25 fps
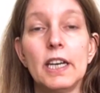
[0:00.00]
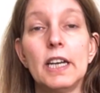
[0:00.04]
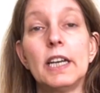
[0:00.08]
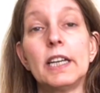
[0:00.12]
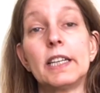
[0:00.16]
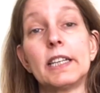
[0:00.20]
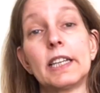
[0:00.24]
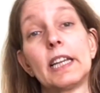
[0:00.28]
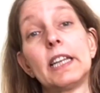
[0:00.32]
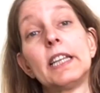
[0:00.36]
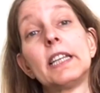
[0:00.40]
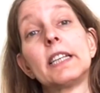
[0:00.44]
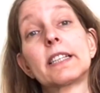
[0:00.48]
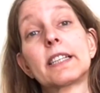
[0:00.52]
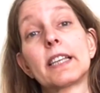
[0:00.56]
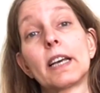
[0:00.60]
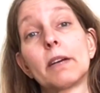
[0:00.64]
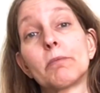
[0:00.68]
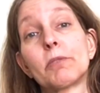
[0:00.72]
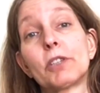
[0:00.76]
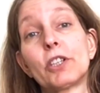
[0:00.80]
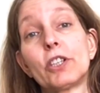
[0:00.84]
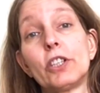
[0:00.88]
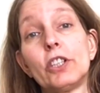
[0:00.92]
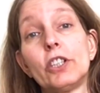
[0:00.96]
then it's
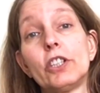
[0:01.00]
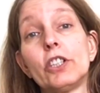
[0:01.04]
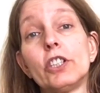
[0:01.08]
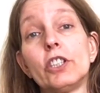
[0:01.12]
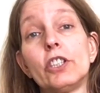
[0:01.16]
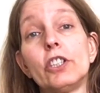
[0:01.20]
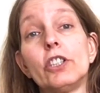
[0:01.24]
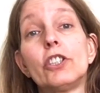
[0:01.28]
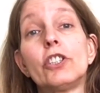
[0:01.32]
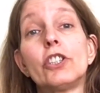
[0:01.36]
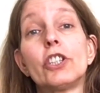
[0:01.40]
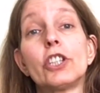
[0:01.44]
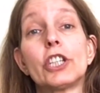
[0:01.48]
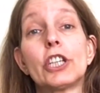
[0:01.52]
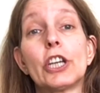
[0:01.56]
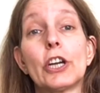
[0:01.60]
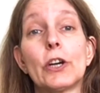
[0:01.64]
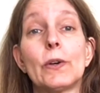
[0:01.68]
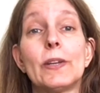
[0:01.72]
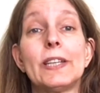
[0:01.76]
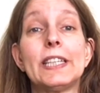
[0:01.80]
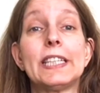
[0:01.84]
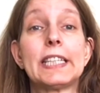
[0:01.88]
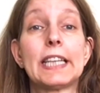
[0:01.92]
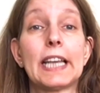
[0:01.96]
up to you to go
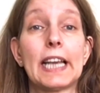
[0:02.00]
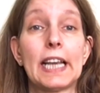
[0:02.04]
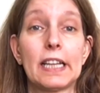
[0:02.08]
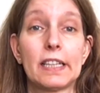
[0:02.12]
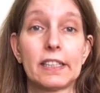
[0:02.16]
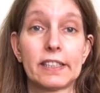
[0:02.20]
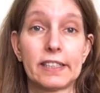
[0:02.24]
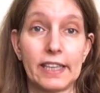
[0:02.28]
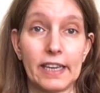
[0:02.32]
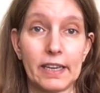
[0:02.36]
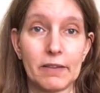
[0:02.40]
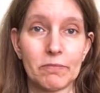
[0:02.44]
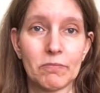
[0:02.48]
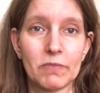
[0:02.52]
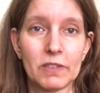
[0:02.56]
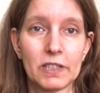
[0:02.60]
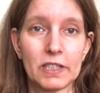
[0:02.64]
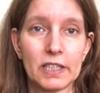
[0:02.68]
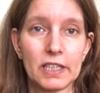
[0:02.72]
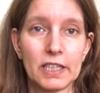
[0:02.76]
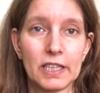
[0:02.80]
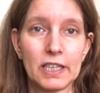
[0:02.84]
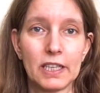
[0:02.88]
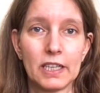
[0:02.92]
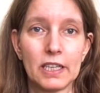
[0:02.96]
and tell them
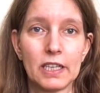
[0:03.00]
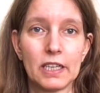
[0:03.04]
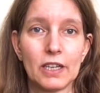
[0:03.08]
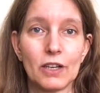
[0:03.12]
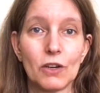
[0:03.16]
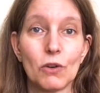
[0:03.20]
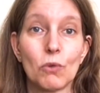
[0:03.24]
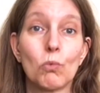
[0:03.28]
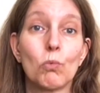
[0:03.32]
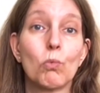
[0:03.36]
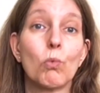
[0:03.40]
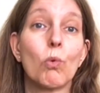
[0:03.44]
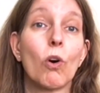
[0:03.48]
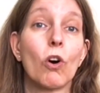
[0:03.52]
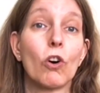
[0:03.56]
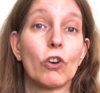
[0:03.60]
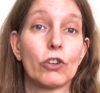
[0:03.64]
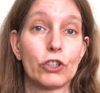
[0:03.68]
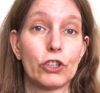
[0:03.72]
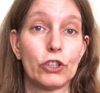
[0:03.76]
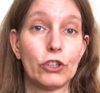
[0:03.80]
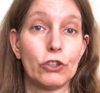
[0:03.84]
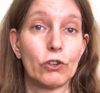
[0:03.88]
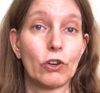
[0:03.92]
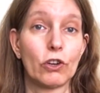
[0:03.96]

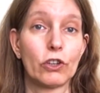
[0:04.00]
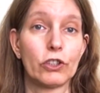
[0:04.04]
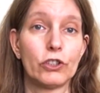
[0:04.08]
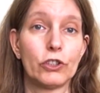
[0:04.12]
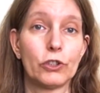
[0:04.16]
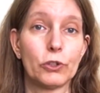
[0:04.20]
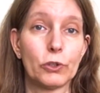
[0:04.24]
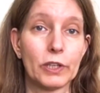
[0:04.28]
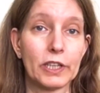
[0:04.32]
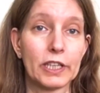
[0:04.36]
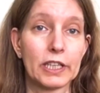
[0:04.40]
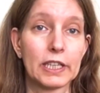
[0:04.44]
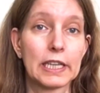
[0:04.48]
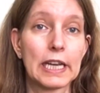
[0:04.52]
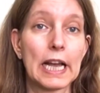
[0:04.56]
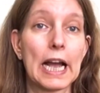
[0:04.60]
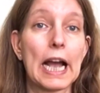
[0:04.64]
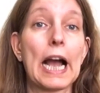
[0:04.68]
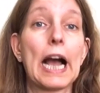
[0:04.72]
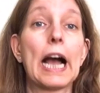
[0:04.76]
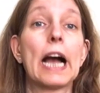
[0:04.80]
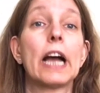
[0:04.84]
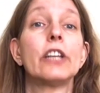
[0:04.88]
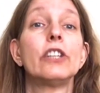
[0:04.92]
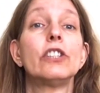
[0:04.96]
what you're doing,
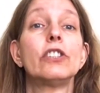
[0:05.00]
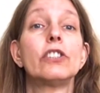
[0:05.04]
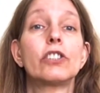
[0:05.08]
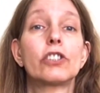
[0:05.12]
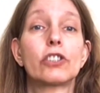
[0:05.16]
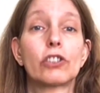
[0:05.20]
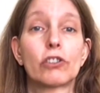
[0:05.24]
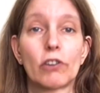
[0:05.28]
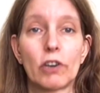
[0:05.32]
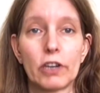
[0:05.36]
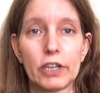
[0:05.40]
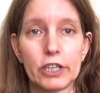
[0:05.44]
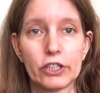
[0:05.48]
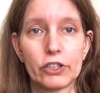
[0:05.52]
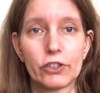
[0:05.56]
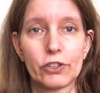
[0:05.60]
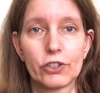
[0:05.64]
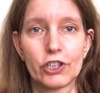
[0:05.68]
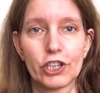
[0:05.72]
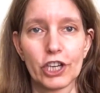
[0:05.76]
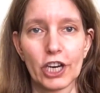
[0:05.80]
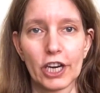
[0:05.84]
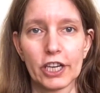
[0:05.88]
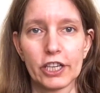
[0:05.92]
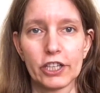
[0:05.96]
how you're trying to
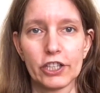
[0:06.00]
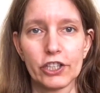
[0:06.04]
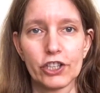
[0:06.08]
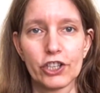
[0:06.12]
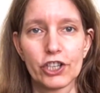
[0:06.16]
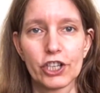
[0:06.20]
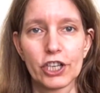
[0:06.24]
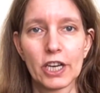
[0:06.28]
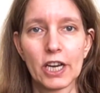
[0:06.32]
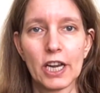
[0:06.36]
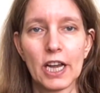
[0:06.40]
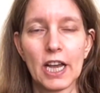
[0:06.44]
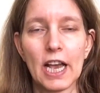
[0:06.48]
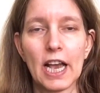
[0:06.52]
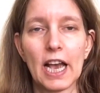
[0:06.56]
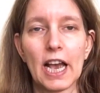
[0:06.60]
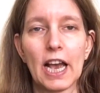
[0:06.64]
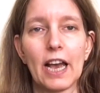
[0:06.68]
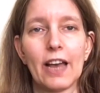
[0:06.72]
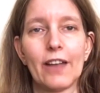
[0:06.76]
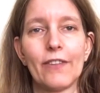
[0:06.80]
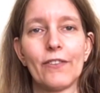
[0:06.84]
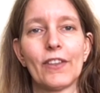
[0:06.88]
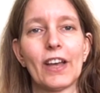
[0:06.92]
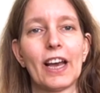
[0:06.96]
change,
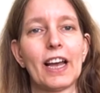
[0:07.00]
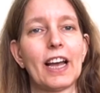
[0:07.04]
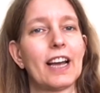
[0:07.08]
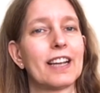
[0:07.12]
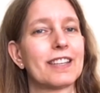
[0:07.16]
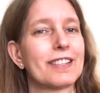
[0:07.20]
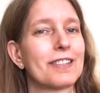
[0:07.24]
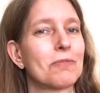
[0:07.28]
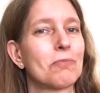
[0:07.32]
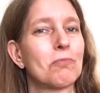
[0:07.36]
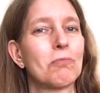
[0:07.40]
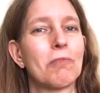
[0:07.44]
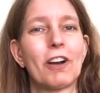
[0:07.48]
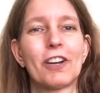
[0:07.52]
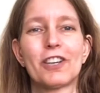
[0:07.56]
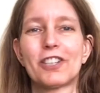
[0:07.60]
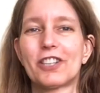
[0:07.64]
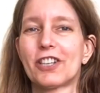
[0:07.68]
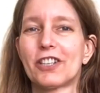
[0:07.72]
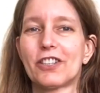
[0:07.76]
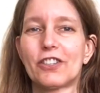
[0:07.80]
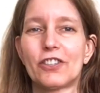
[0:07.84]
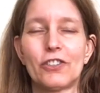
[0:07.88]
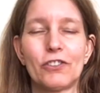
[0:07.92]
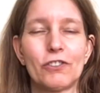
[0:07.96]
and that as much
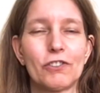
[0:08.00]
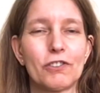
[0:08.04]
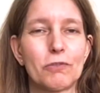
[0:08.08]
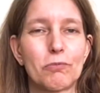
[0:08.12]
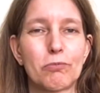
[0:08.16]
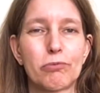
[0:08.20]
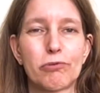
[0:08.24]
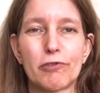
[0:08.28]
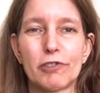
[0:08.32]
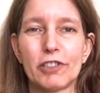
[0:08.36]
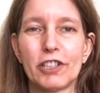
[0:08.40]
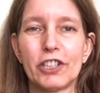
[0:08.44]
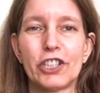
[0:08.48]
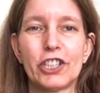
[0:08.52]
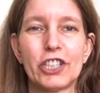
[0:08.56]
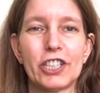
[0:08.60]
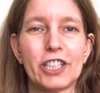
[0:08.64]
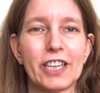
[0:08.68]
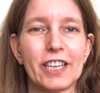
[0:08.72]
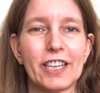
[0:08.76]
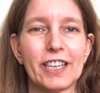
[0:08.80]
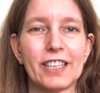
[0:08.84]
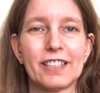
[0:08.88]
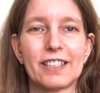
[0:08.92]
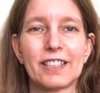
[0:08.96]
as you
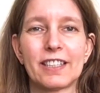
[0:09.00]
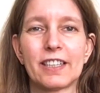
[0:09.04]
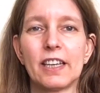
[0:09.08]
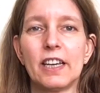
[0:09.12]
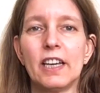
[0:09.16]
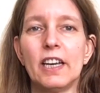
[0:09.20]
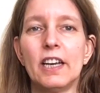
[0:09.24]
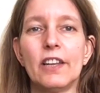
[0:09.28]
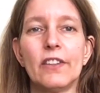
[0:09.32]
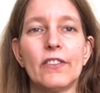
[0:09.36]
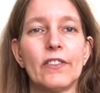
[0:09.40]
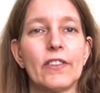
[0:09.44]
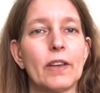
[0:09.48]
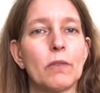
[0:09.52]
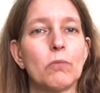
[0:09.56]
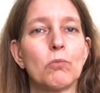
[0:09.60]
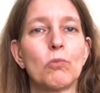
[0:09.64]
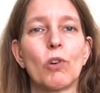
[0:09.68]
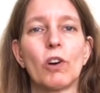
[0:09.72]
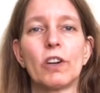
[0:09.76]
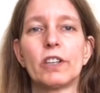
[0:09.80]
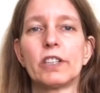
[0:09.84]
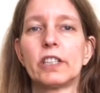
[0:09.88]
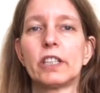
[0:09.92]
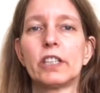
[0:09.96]
appreciate them
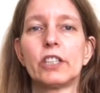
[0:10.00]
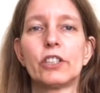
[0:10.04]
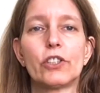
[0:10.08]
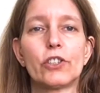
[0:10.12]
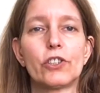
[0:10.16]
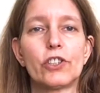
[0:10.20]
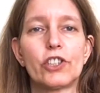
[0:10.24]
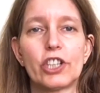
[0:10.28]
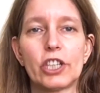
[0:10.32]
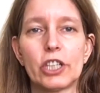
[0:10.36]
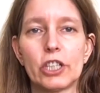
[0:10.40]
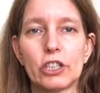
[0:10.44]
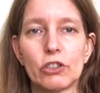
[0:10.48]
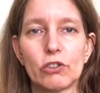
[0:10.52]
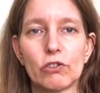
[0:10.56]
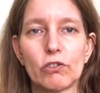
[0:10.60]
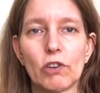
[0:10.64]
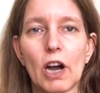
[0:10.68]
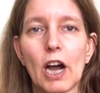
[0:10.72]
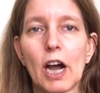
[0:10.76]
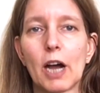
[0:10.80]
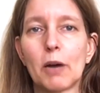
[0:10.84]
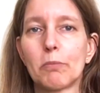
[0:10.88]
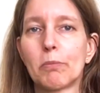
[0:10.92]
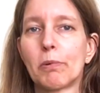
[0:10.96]
wanting to cheer you
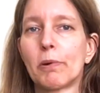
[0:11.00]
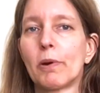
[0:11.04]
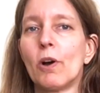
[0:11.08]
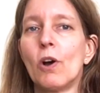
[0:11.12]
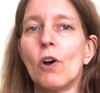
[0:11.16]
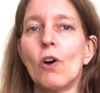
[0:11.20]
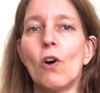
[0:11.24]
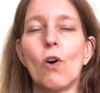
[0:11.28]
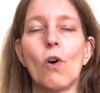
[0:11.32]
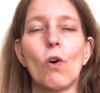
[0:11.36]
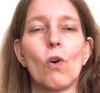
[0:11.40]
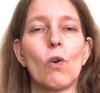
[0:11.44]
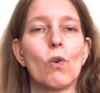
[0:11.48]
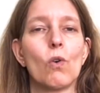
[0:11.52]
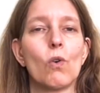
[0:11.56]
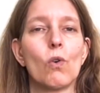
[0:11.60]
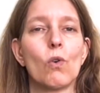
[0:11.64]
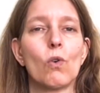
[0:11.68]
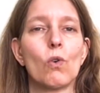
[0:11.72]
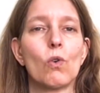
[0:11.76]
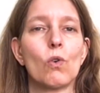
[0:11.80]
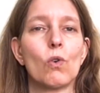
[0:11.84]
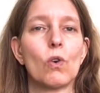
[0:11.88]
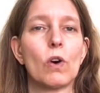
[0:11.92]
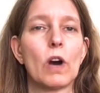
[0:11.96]
up
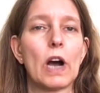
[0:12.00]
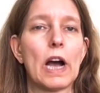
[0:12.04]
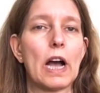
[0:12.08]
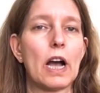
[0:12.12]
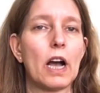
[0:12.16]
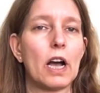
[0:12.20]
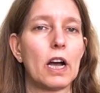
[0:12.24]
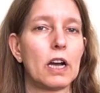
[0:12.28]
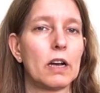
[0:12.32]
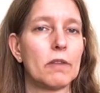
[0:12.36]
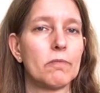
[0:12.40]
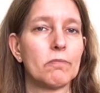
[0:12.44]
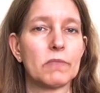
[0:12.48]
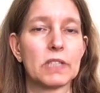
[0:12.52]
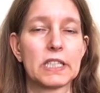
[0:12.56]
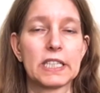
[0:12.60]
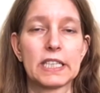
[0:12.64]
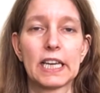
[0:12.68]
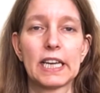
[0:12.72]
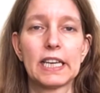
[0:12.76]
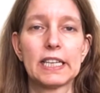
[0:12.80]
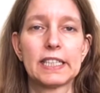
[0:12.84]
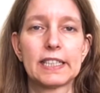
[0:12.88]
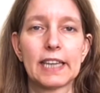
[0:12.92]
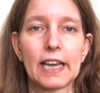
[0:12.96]
or
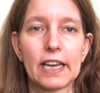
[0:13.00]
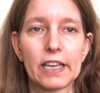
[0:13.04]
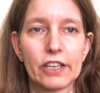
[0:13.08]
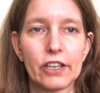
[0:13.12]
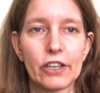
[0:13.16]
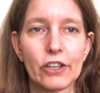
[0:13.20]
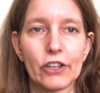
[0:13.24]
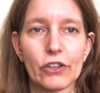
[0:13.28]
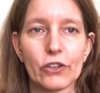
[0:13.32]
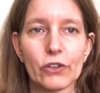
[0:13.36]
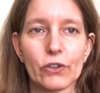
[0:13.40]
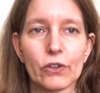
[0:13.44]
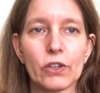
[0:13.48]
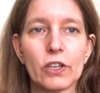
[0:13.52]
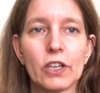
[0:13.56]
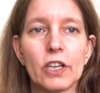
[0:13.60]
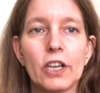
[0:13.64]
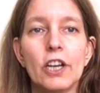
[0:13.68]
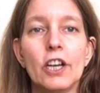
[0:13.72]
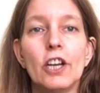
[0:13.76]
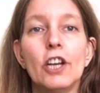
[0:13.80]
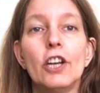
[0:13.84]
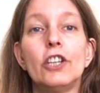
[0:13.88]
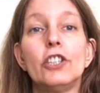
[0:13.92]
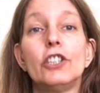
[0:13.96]
say thank you,
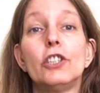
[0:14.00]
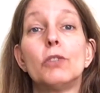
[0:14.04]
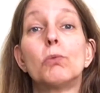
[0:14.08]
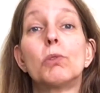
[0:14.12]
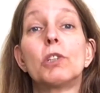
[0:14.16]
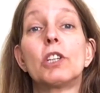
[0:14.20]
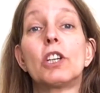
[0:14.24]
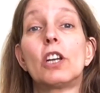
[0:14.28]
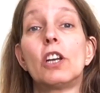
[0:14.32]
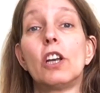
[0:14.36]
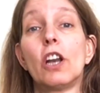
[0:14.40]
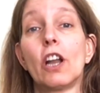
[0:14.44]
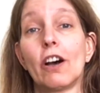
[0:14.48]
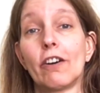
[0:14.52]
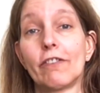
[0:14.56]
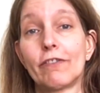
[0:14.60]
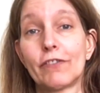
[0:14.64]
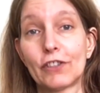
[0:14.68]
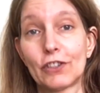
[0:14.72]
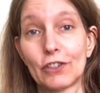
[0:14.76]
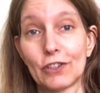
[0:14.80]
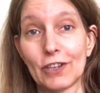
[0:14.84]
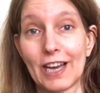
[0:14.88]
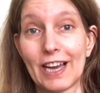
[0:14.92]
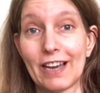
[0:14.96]
you would love
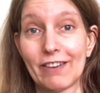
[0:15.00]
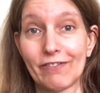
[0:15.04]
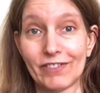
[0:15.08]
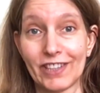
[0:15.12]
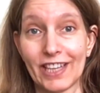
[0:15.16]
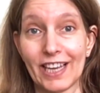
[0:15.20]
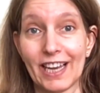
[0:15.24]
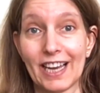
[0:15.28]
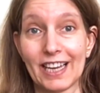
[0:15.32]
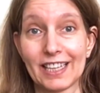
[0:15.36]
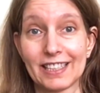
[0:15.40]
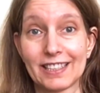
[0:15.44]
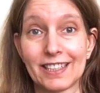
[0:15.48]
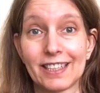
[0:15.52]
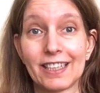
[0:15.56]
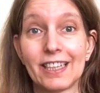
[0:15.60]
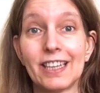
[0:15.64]
to have that